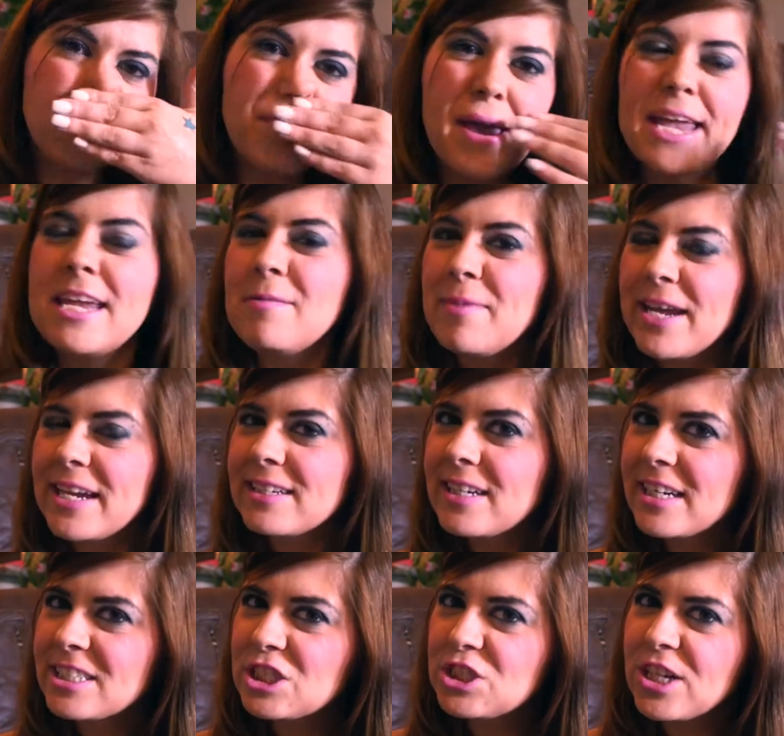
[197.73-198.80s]
maybe an
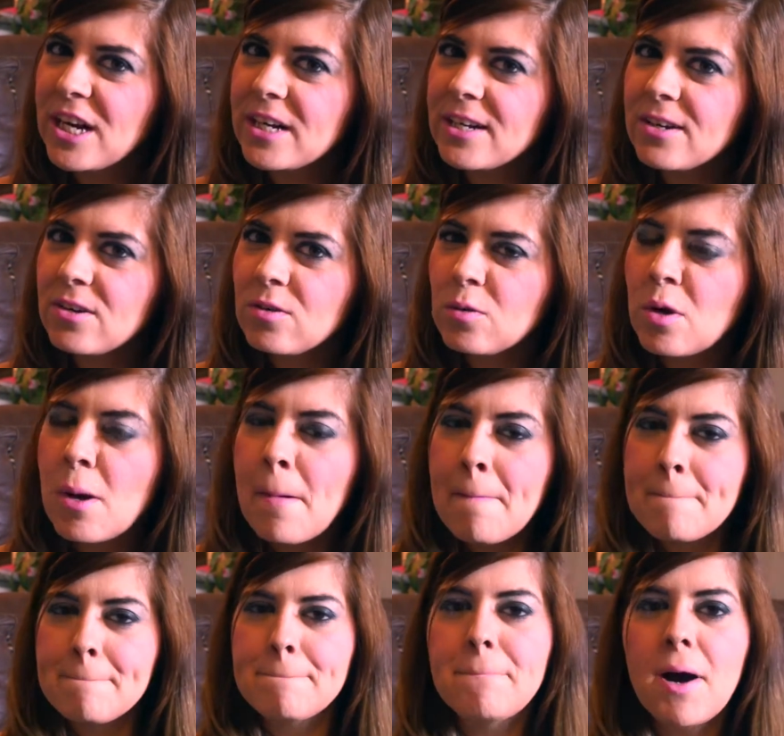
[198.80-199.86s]
eyeshadow,
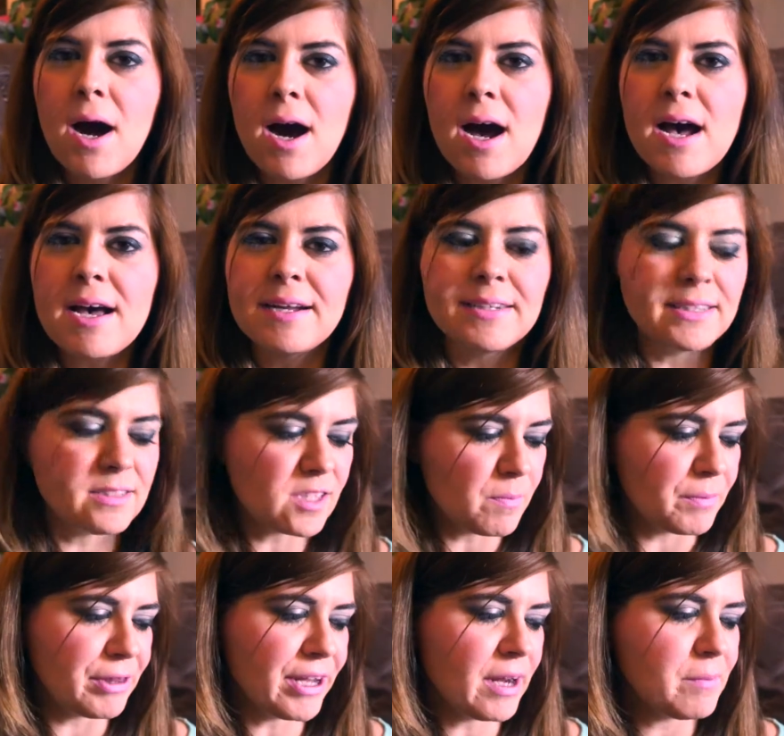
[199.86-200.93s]
but it's
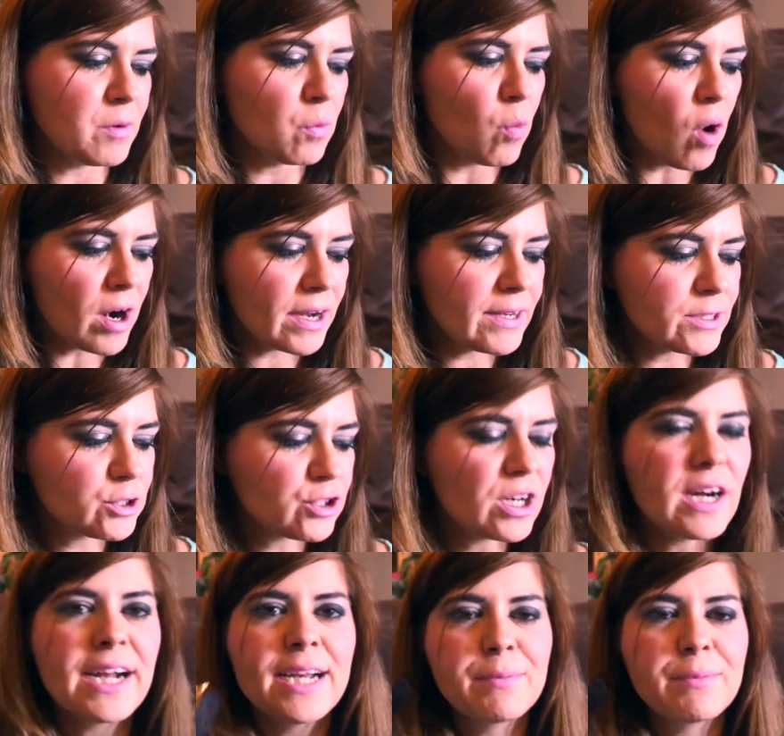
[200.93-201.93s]
something that I've been wanting to try,